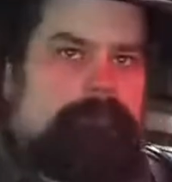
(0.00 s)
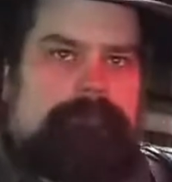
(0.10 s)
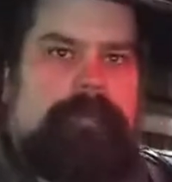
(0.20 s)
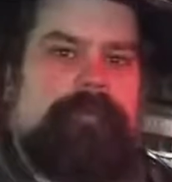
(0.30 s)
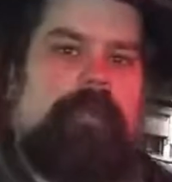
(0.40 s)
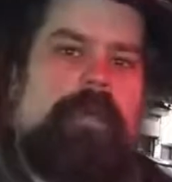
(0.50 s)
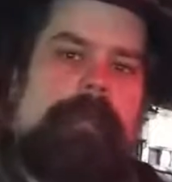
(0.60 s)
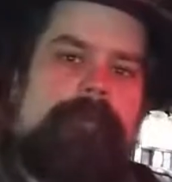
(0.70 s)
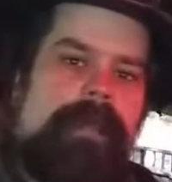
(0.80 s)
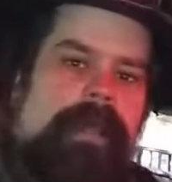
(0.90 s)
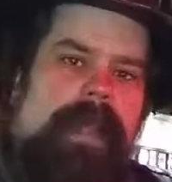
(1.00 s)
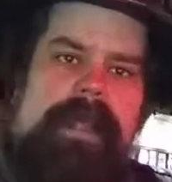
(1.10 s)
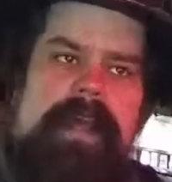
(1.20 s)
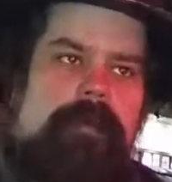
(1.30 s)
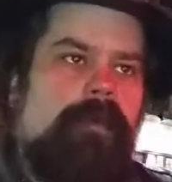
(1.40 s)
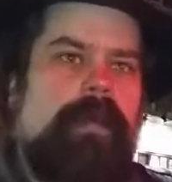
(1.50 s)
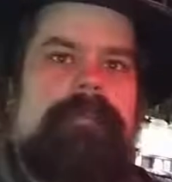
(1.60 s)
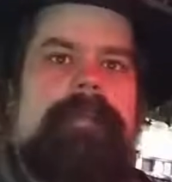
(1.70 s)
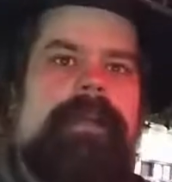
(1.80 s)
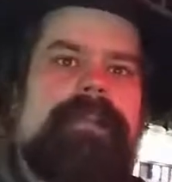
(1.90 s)
perform, and they would wear
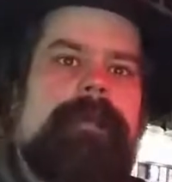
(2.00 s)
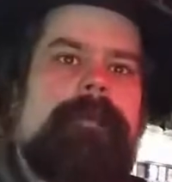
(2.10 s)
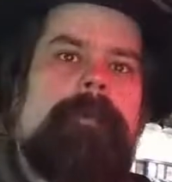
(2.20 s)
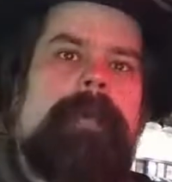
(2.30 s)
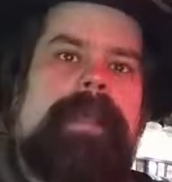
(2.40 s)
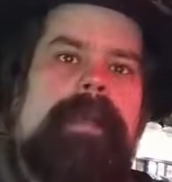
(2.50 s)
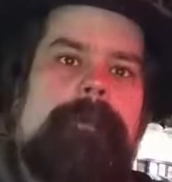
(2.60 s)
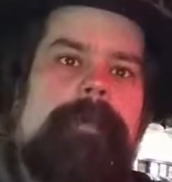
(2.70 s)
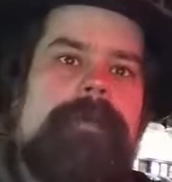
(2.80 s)
very simple makeup.